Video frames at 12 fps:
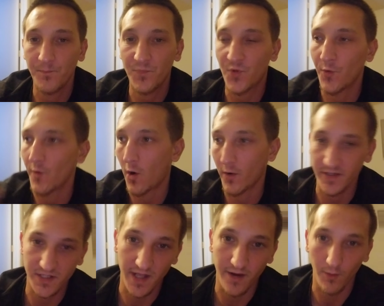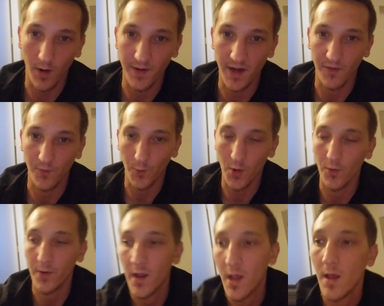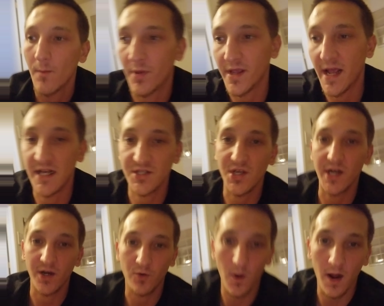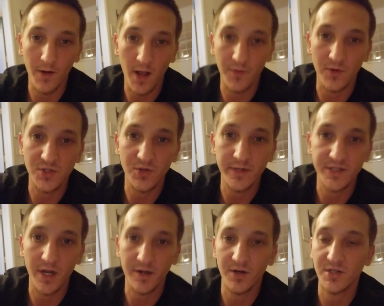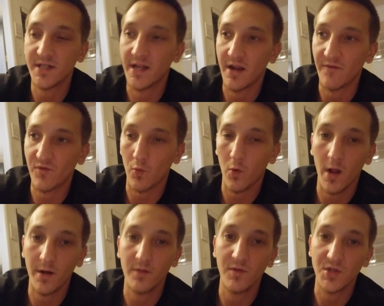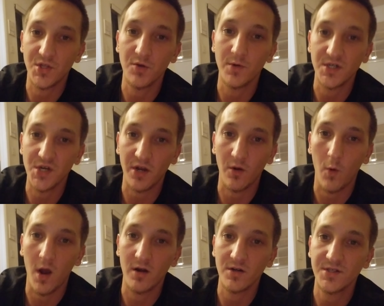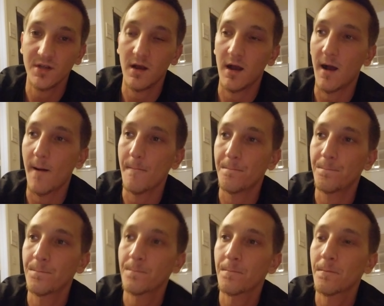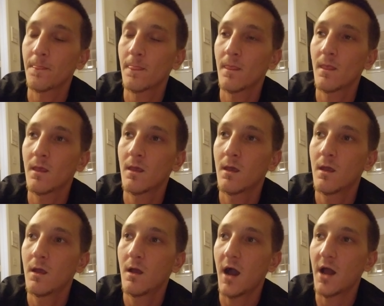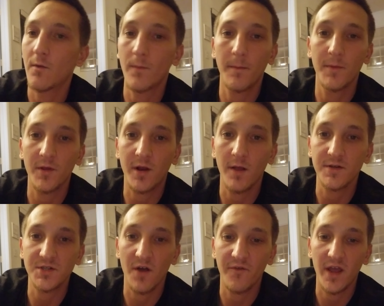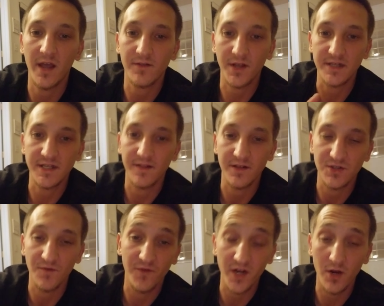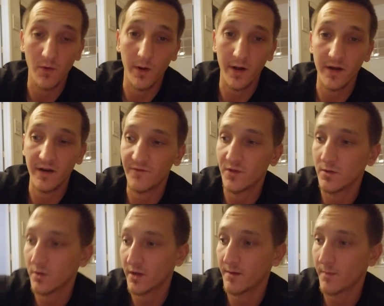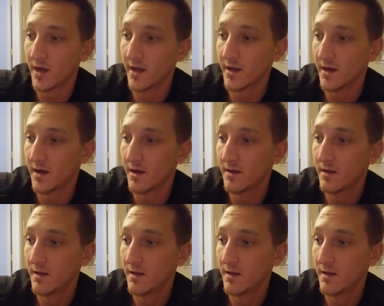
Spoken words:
through the harness later on down the road. But yeah, so you need to ground out those 2 injectors, and then you have to run the 2 injector wires. I don't remember the colors offhand. Like I said, there's a video on it. If you look in my